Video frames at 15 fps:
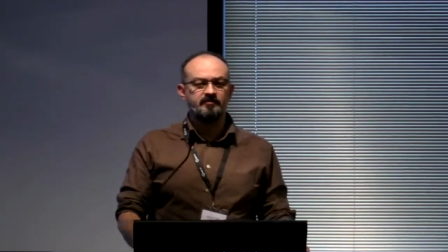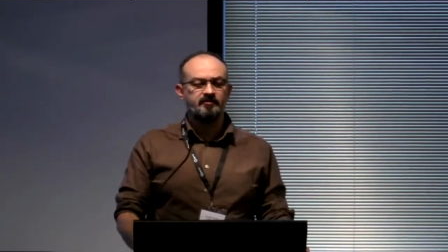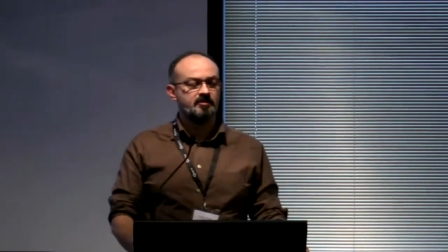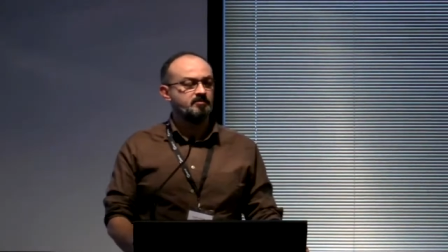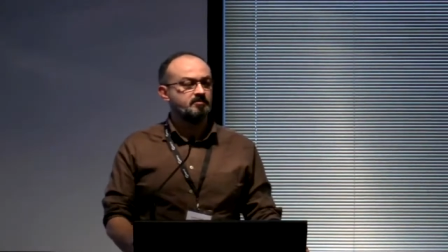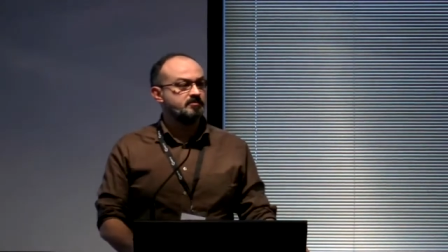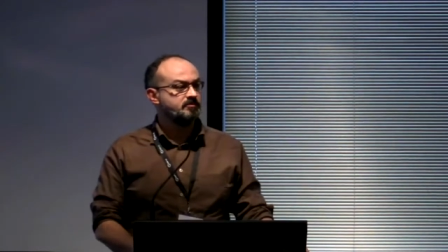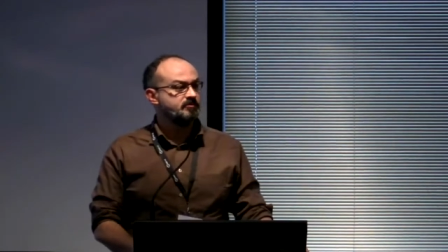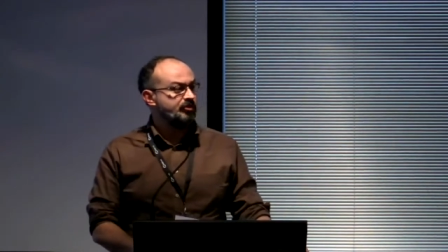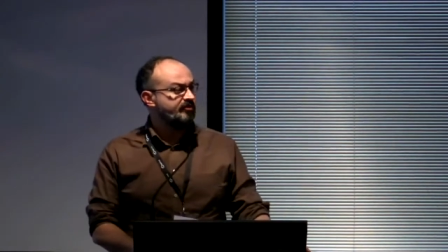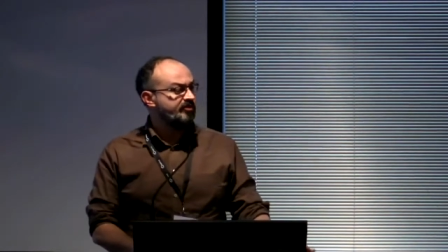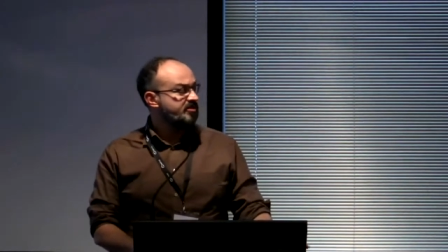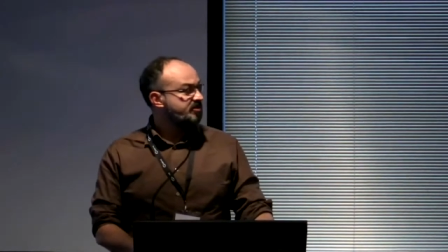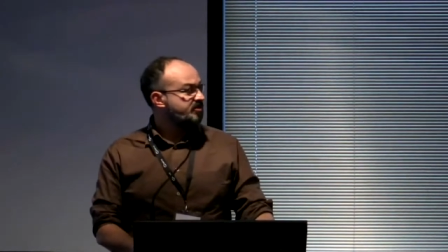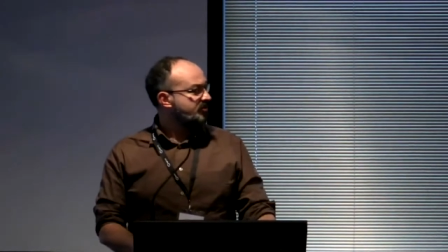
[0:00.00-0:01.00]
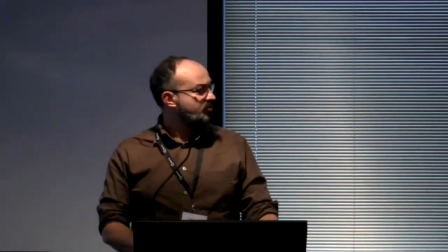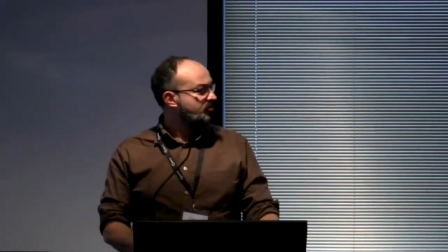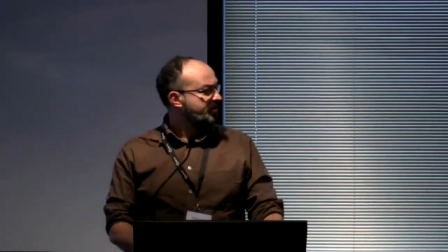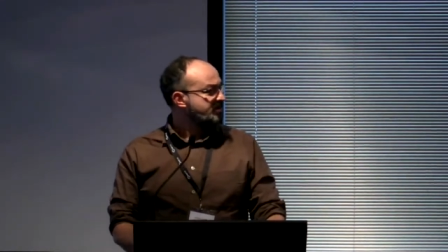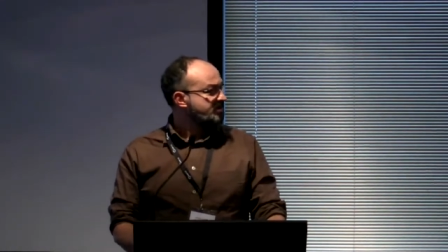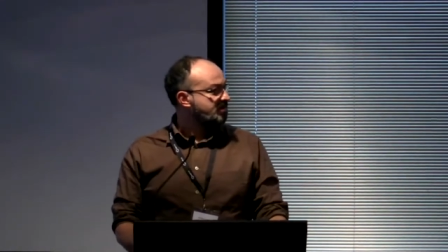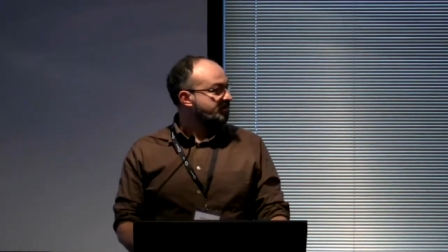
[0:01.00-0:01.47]
from University of
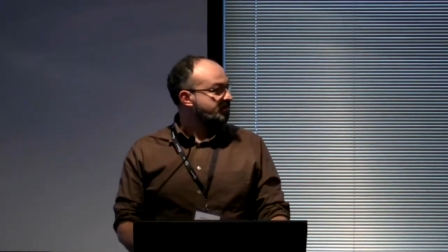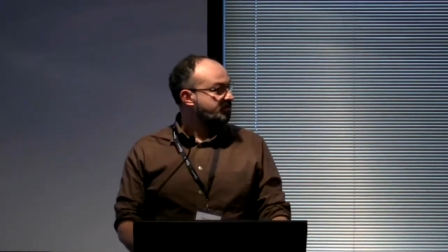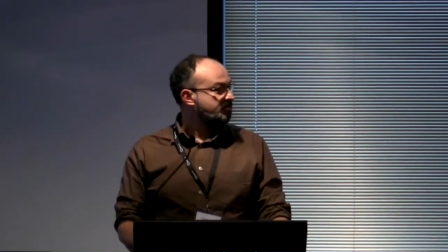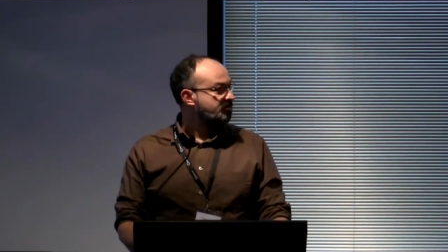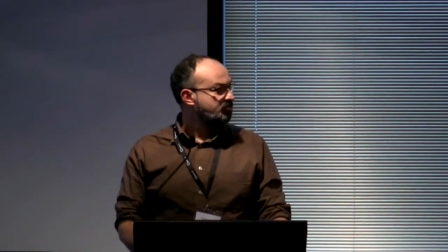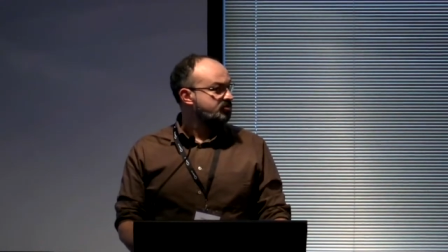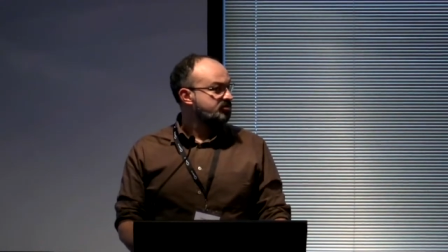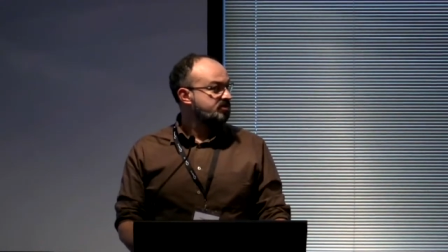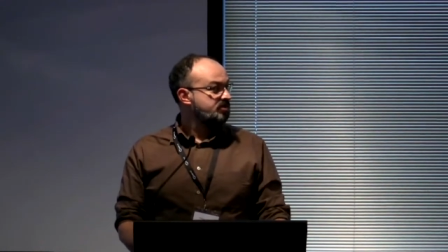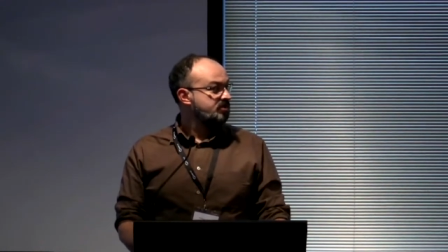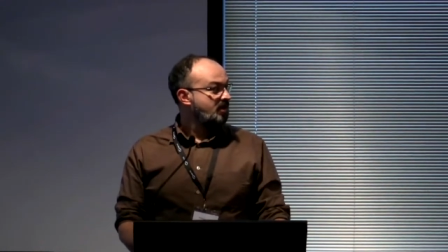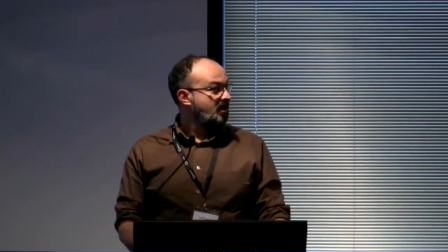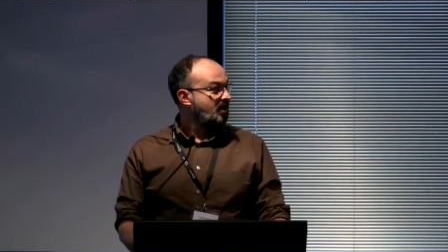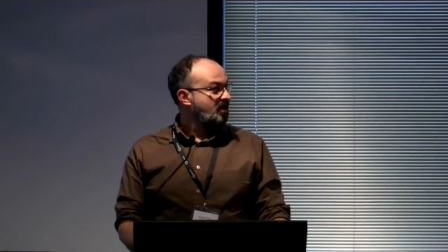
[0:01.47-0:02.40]
Queensland, who's